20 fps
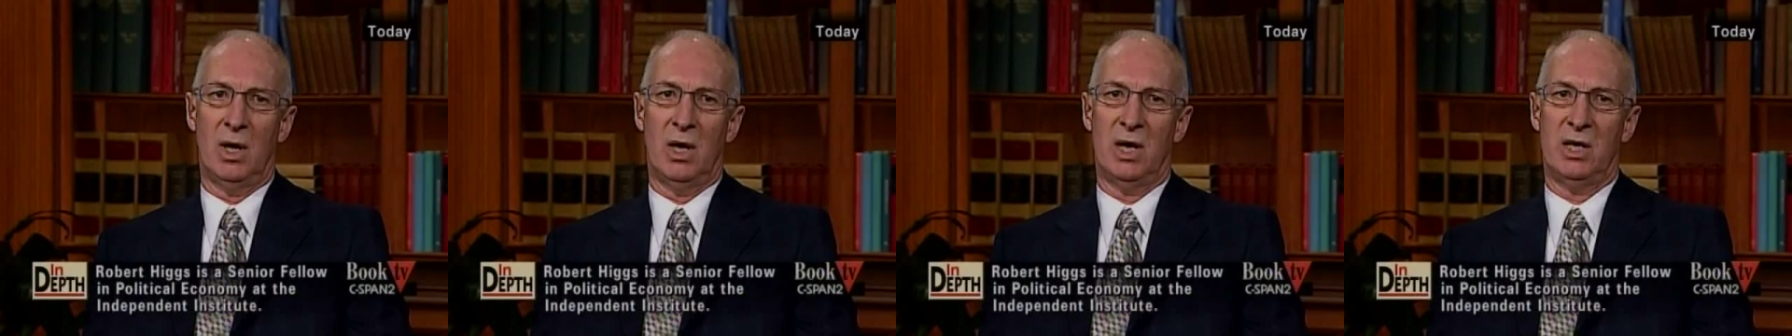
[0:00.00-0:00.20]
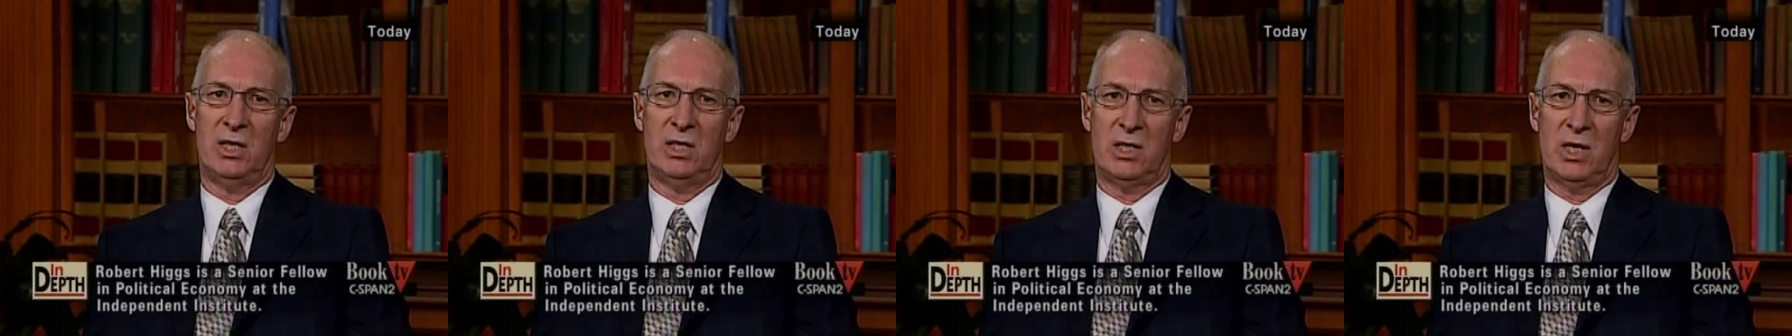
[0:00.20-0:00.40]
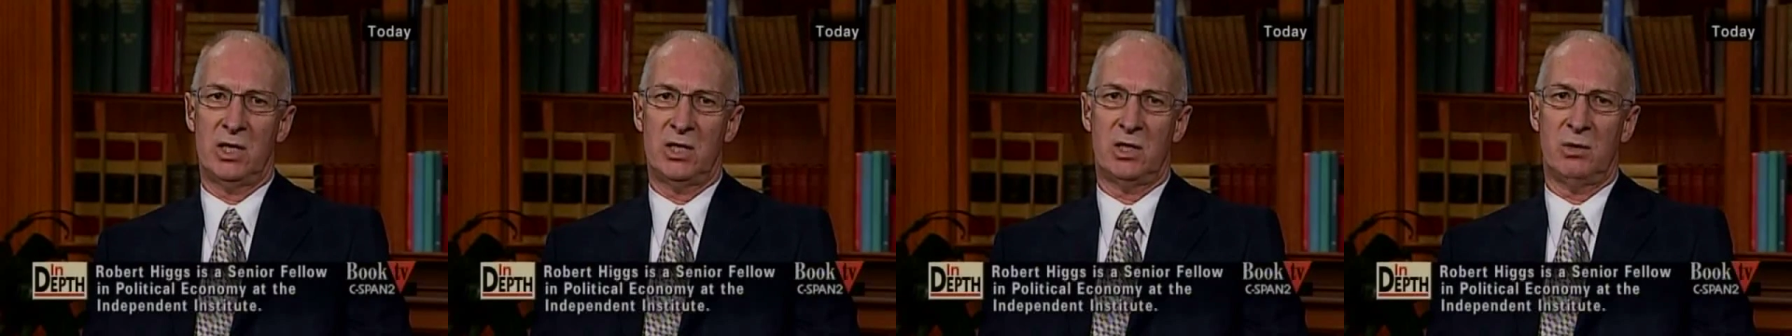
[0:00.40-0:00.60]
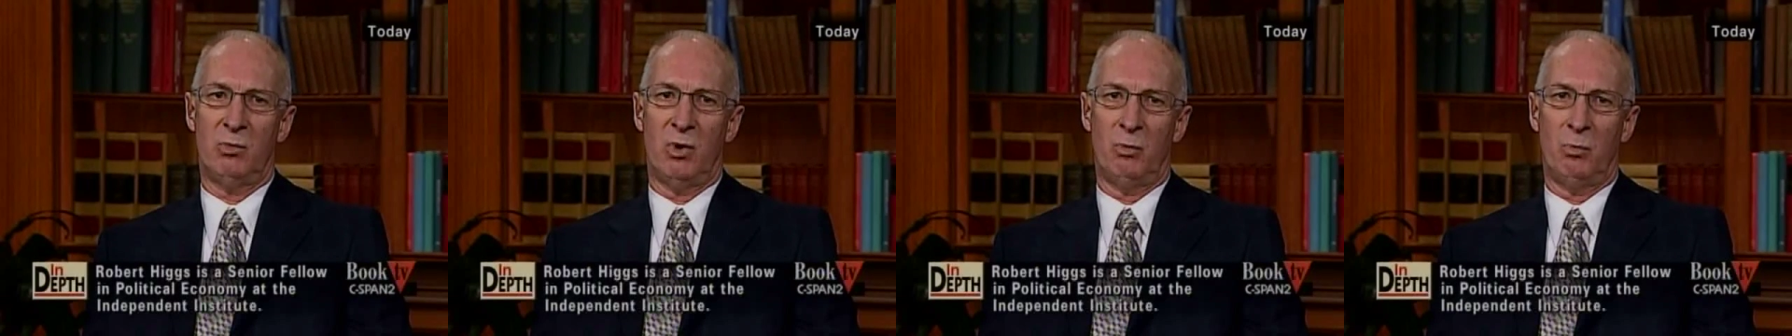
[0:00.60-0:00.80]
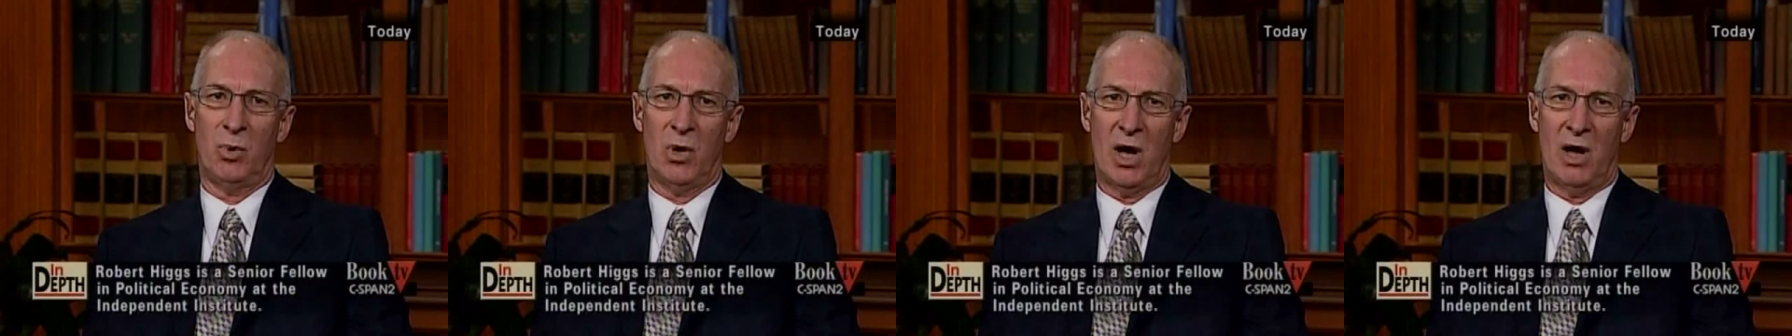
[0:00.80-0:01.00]
a system
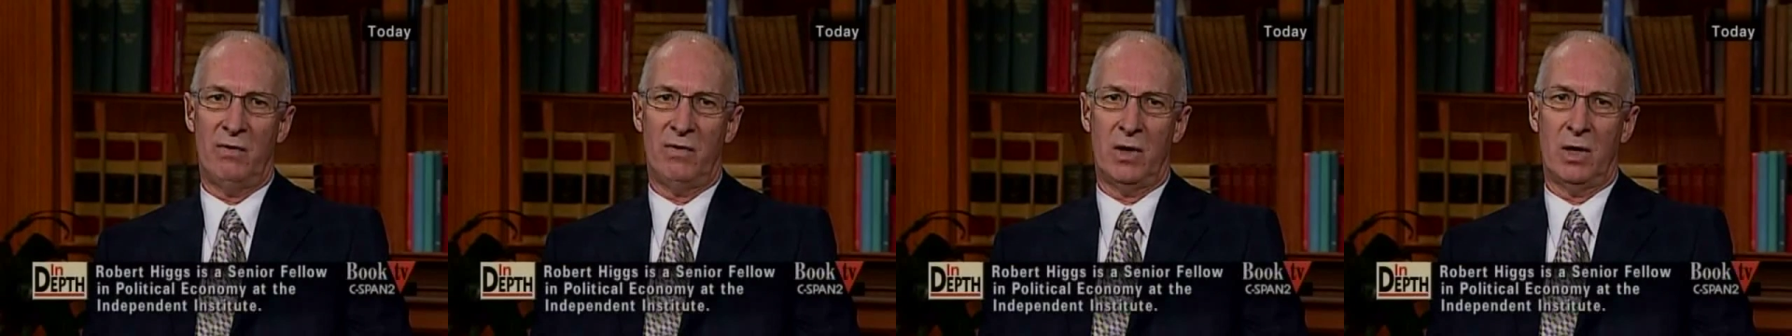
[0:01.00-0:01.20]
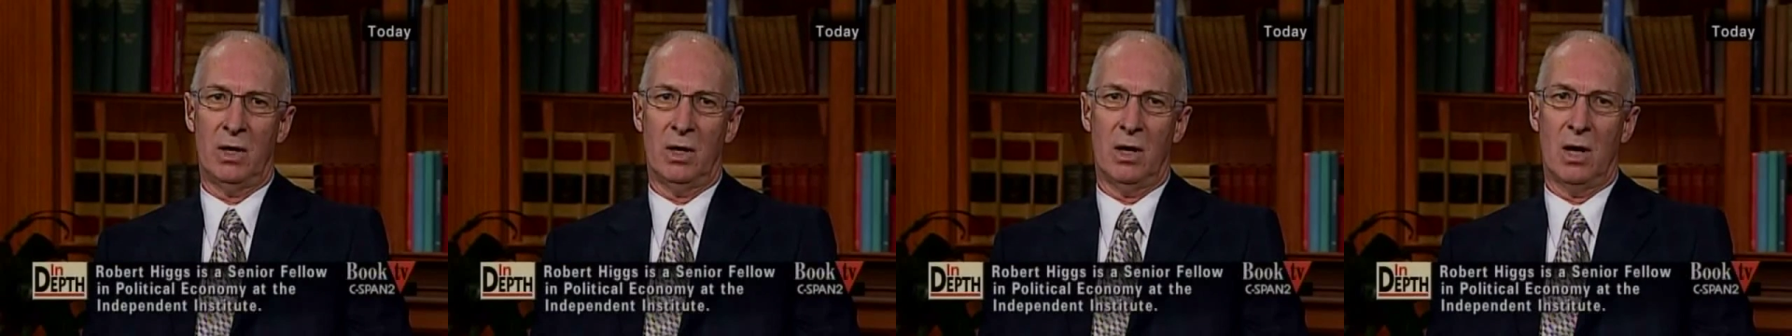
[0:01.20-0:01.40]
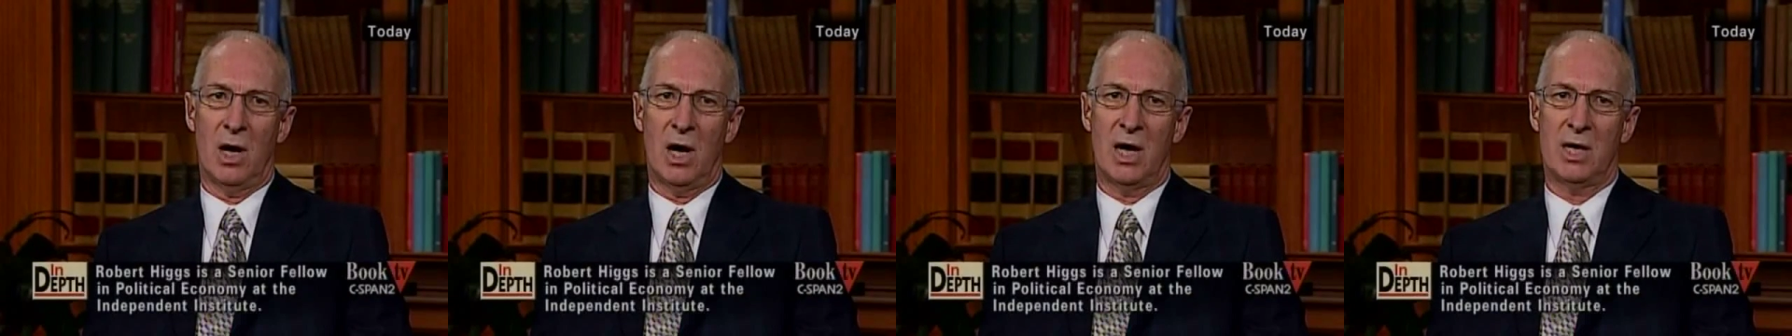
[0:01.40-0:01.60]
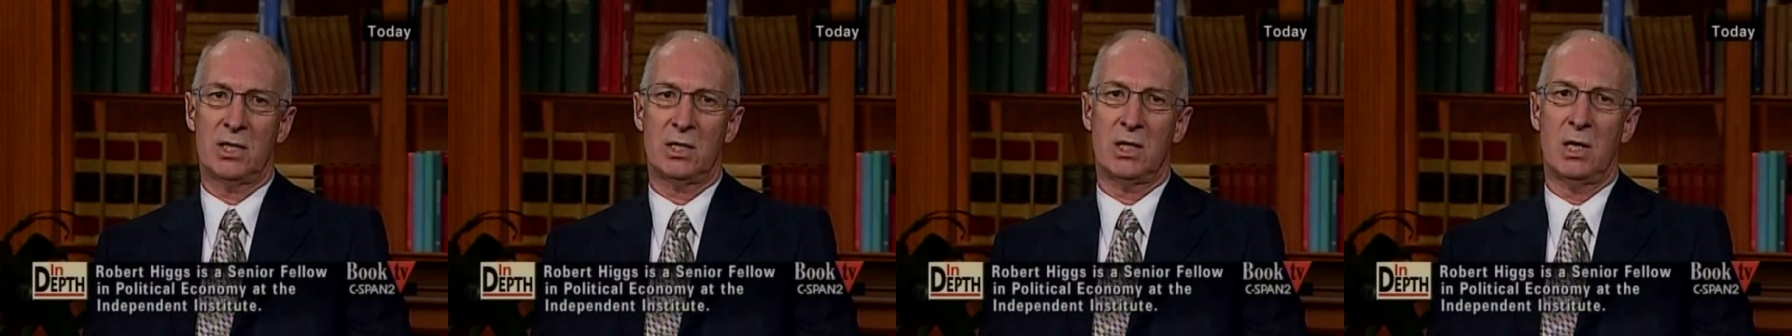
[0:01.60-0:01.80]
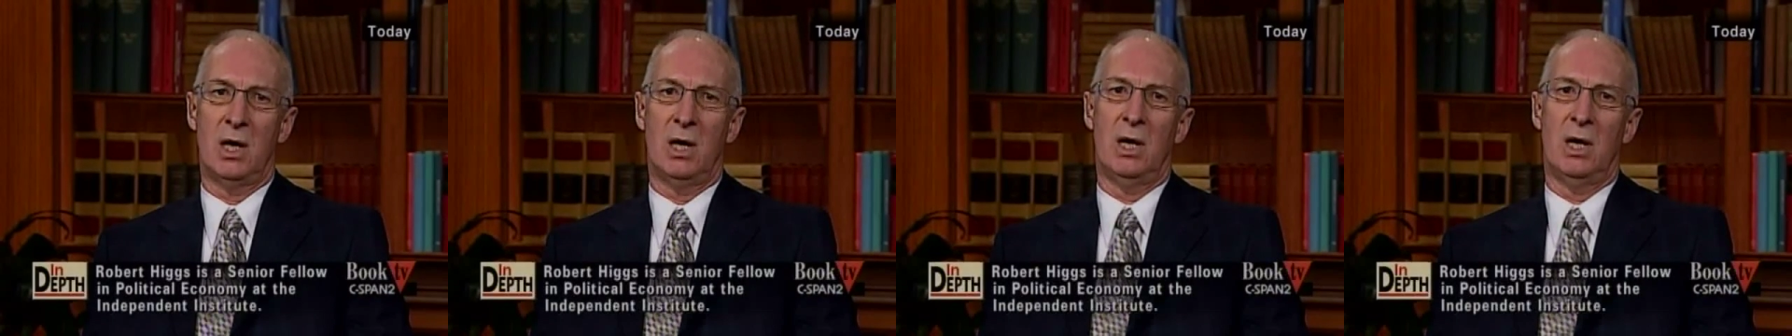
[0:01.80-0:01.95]
of profit and loss,